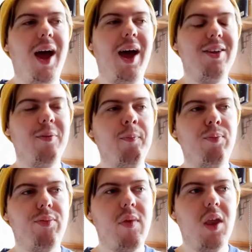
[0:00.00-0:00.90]
And
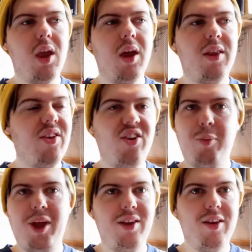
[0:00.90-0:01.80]
this
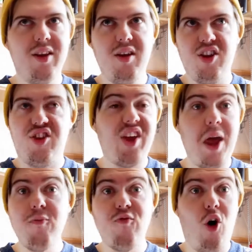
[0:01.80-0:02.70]
has been the
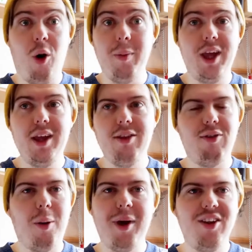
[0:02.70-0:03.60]
same for me
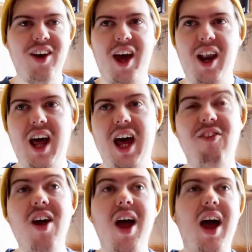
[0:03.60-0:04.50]
throughout my entire life,